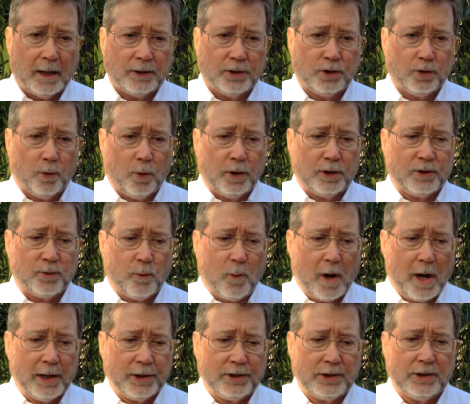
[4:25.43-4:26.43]
George
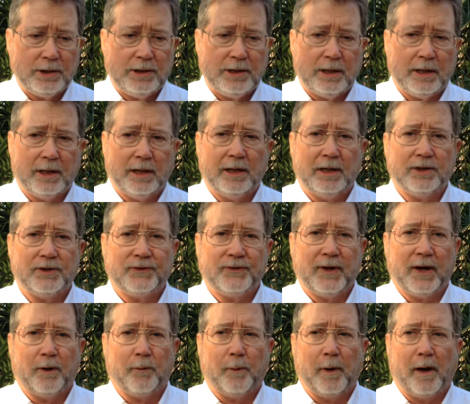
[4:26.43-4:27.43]
Washington, in his
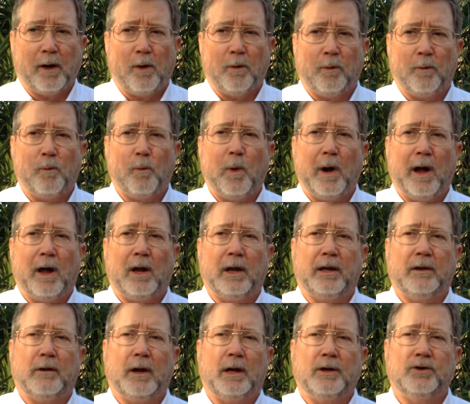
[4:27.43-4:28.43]
farewell
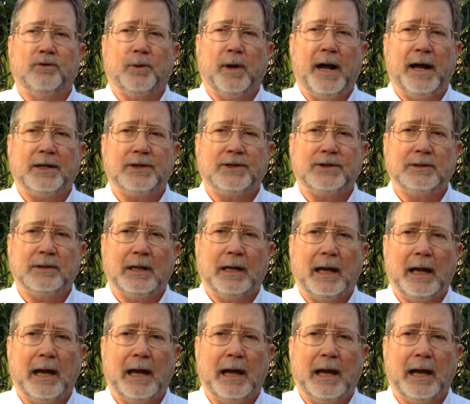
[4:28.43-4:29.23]
address,